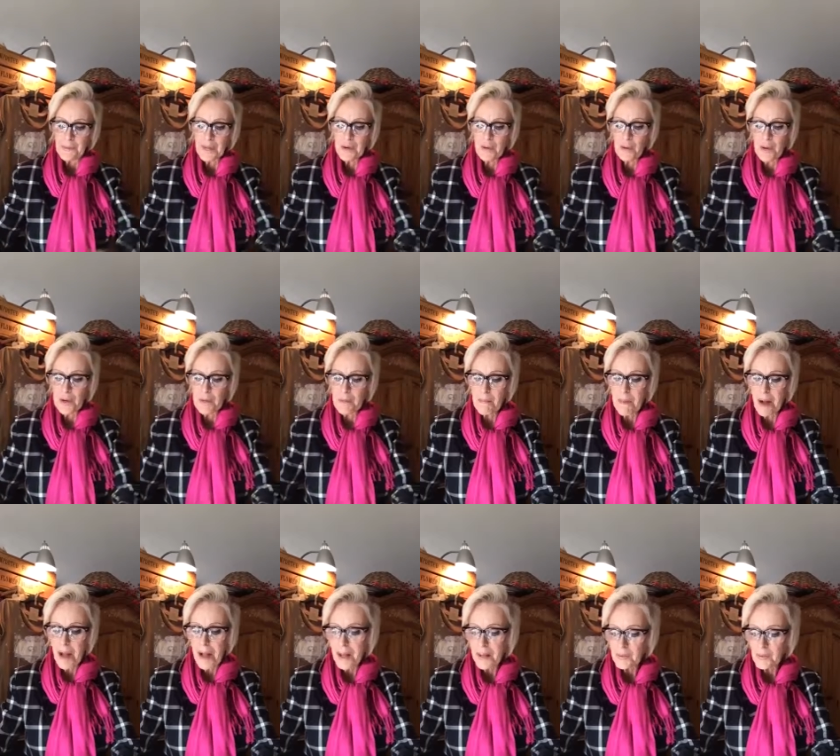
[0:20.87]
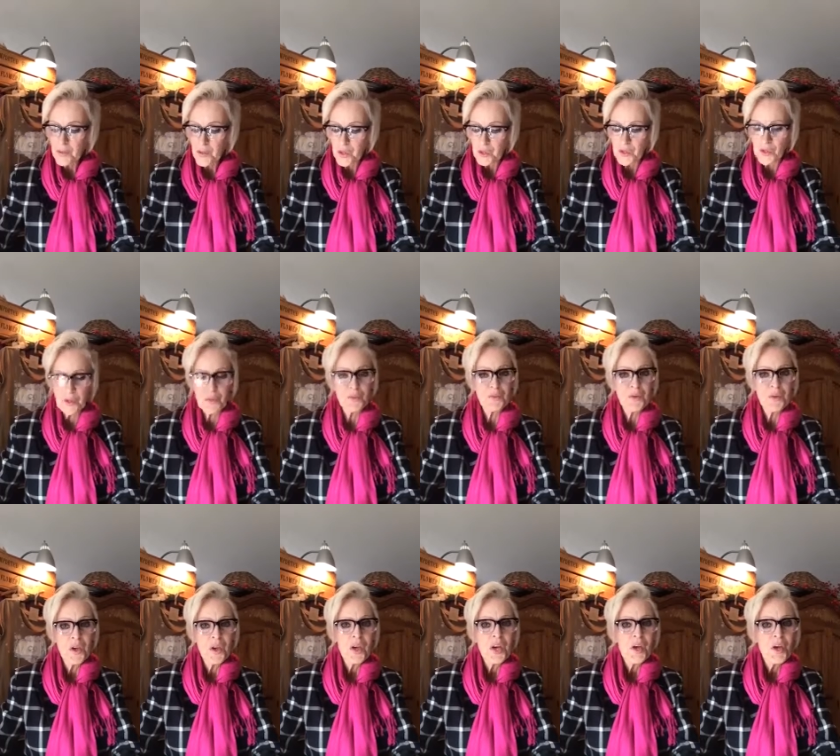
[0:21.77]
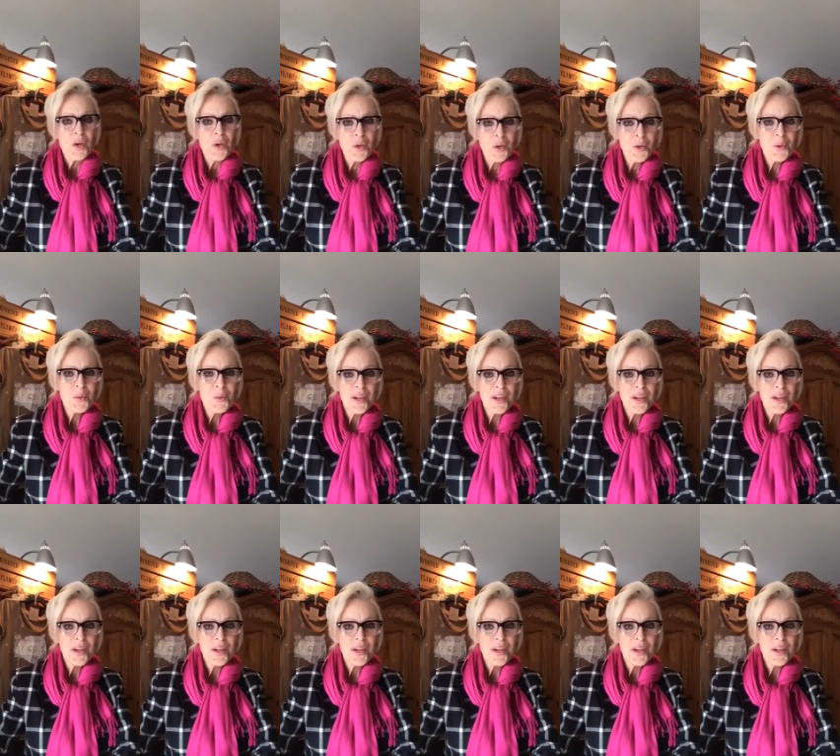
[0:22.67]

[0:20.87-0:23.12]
It reminds us of who